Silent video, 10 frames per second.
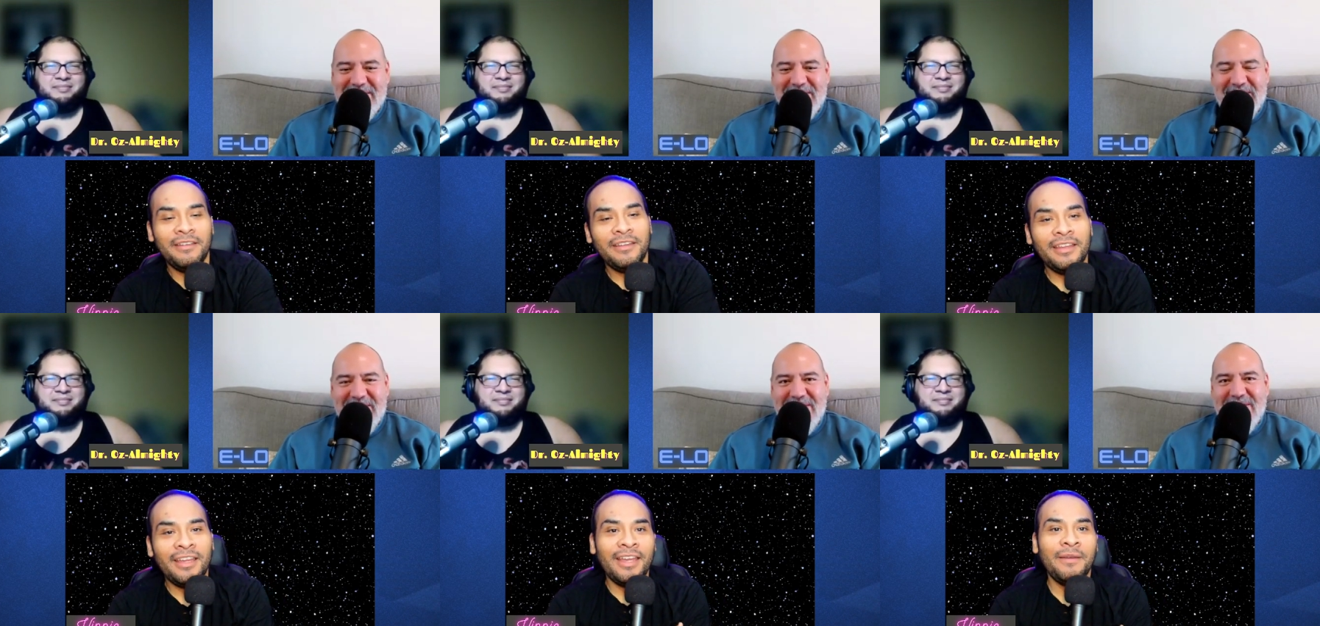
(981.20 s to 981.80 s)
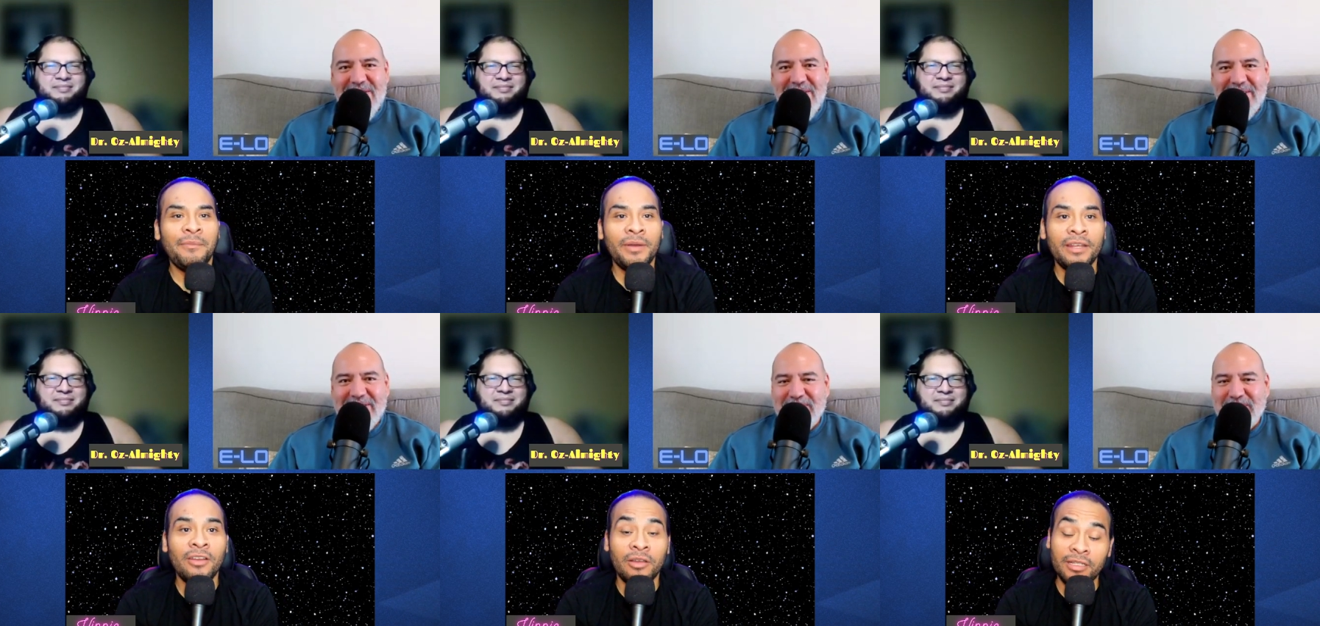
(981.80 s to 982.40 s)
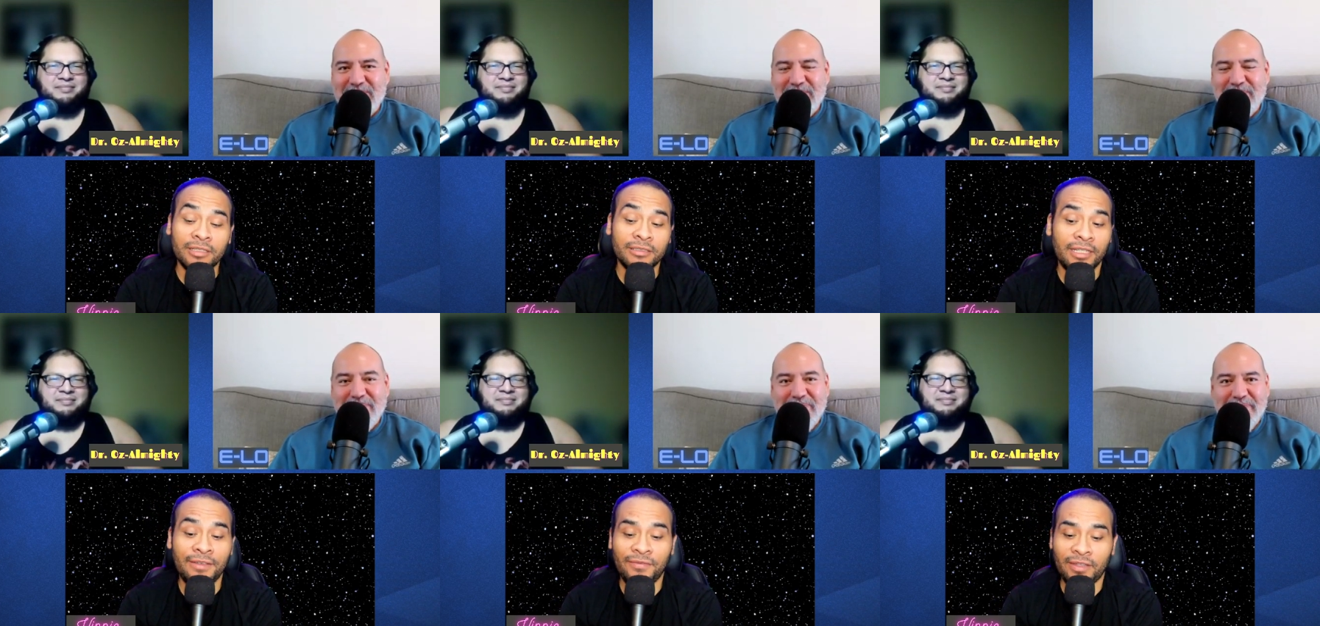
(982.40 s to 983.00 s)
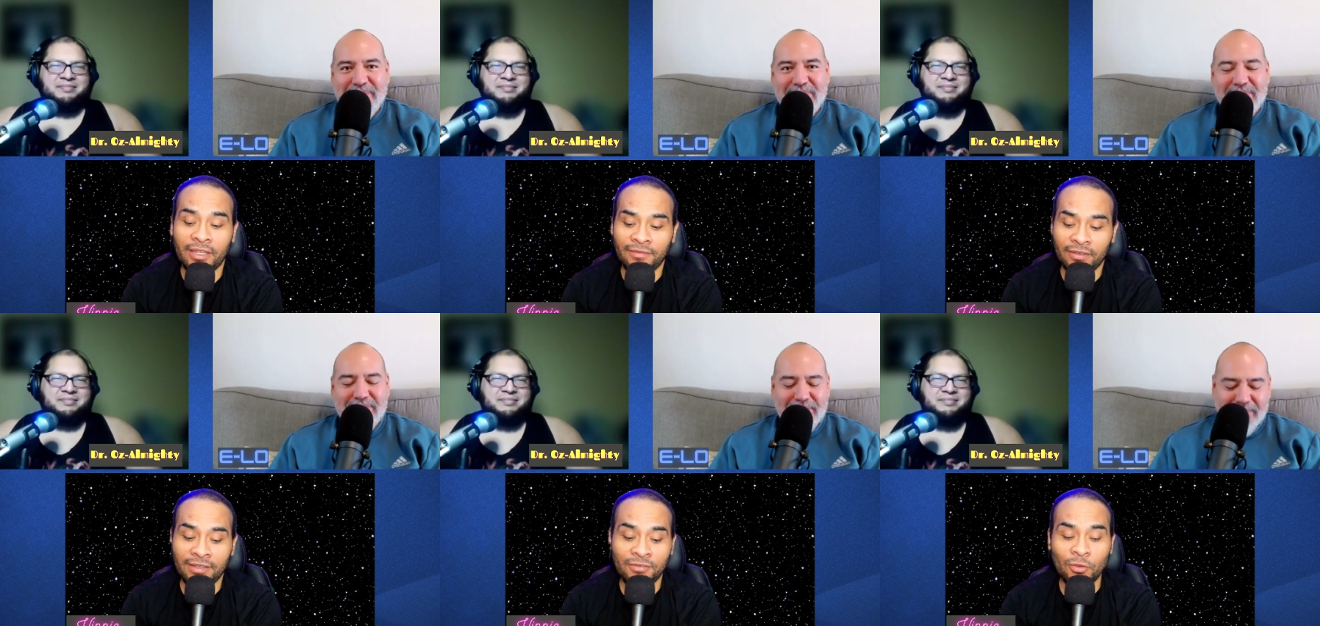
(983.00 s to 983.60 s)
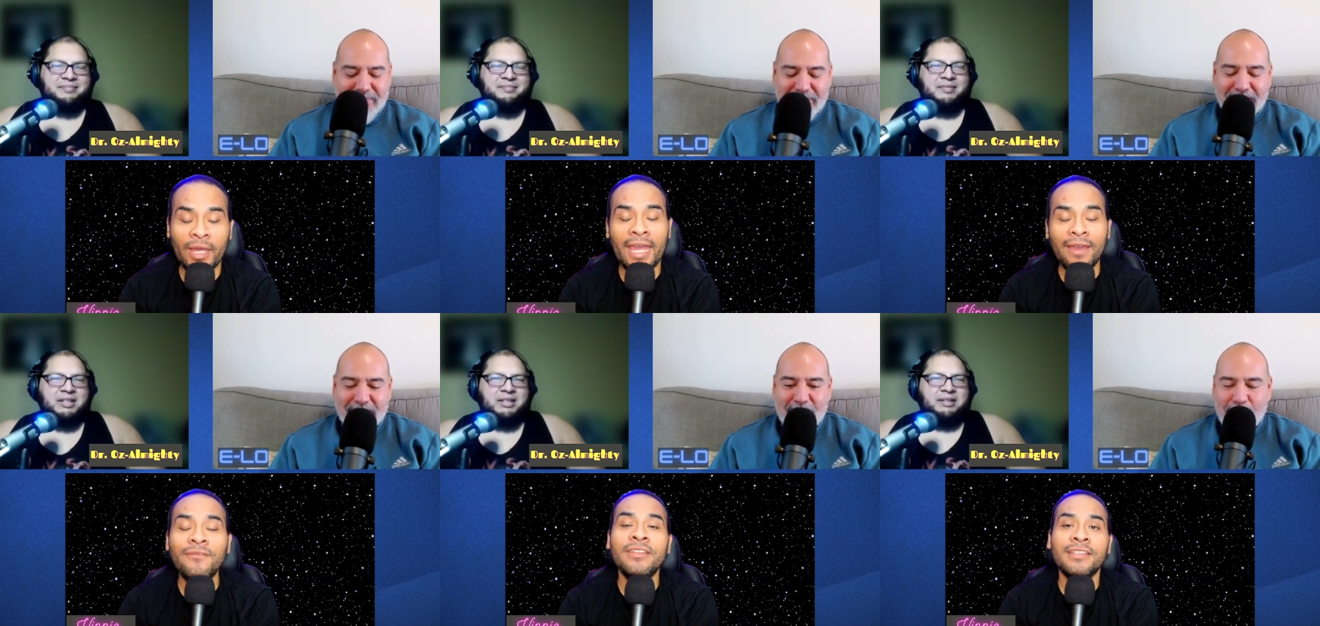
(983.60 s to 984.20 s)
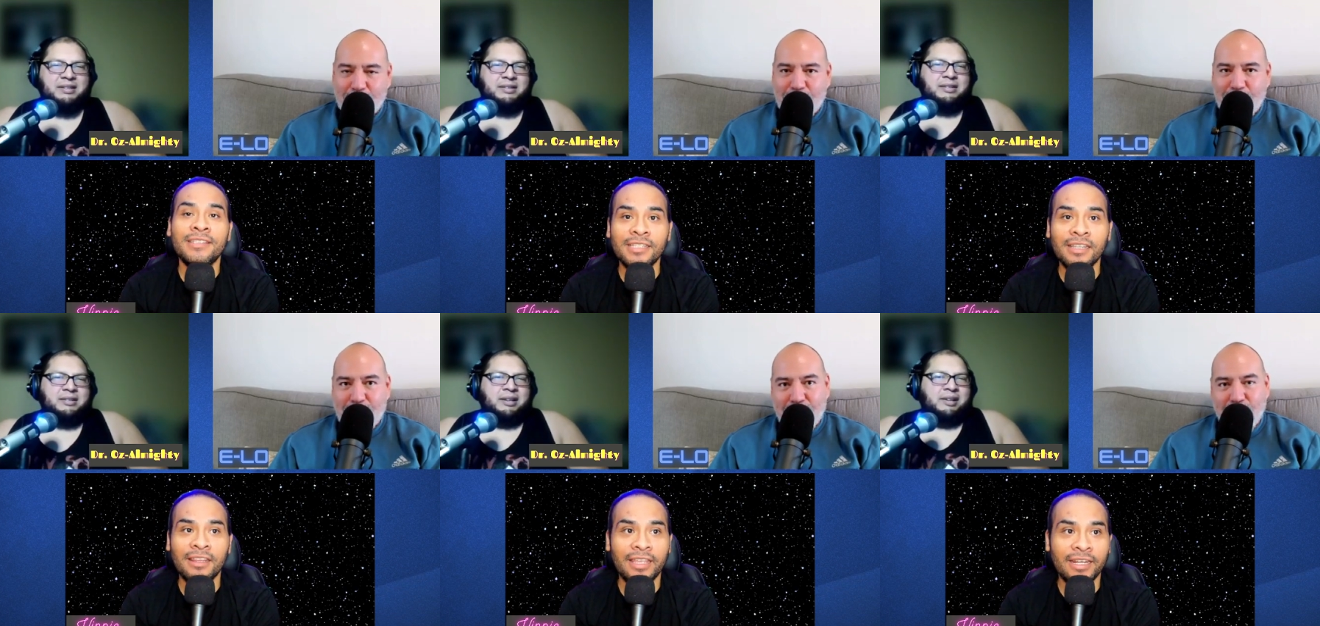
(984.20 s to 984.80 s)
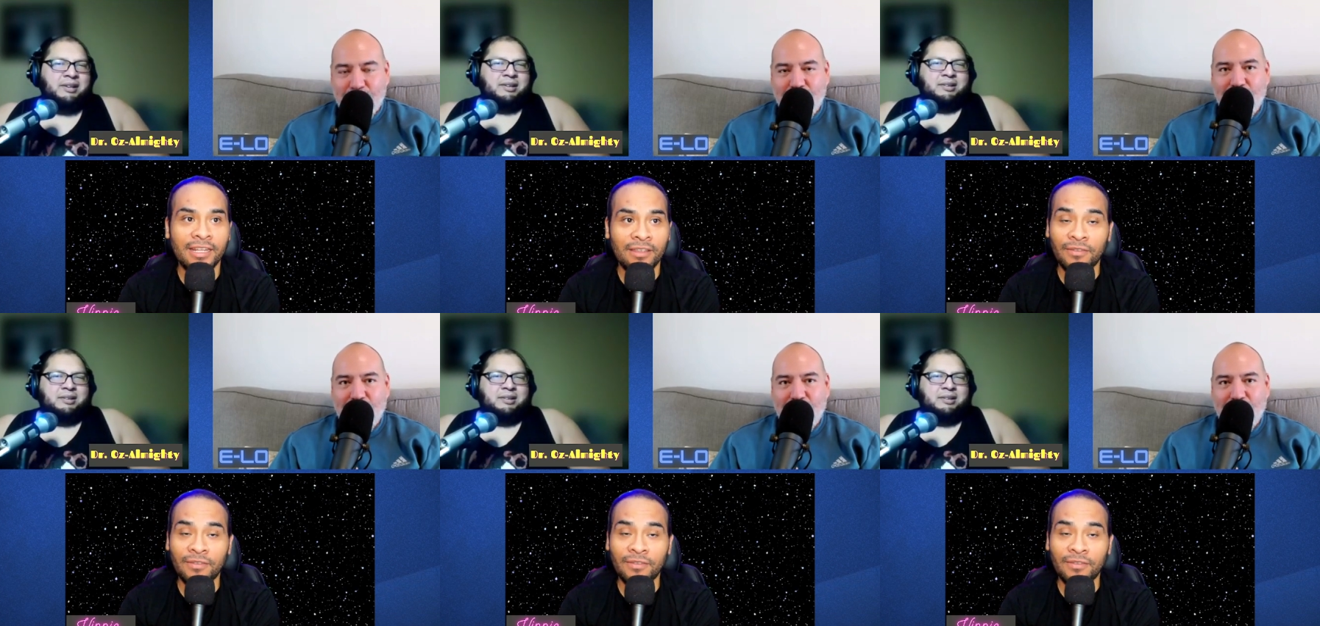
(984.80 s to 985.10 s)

Speaker 1: uh, but no, look, if, if if you haven't seen They Live,